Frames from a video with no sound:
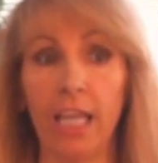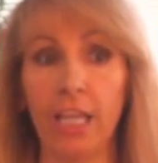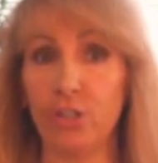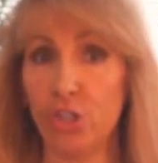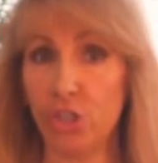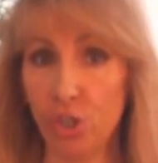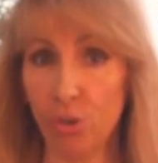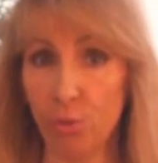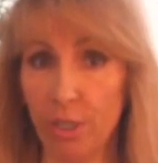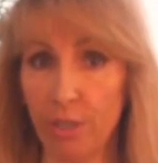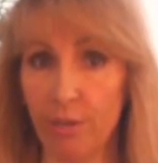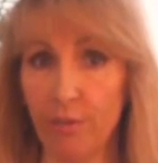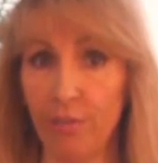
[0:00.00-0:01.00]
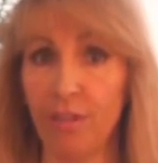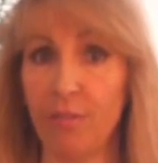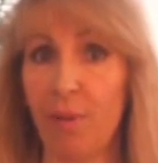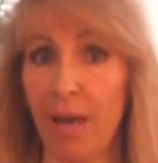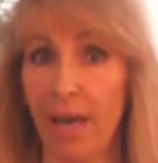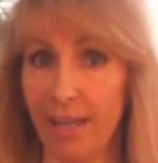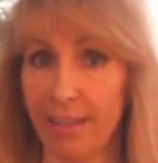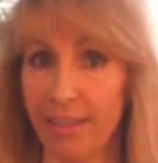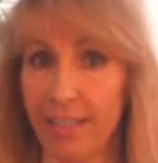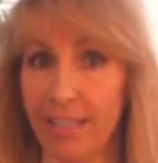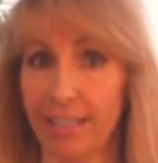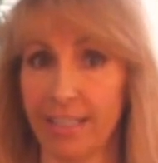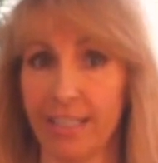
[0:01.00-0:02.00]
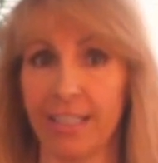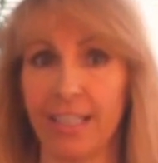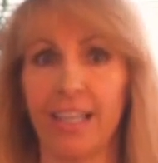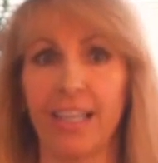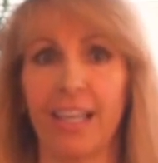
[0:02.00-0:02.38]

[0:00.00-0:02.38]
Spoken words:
intuitive, empathic,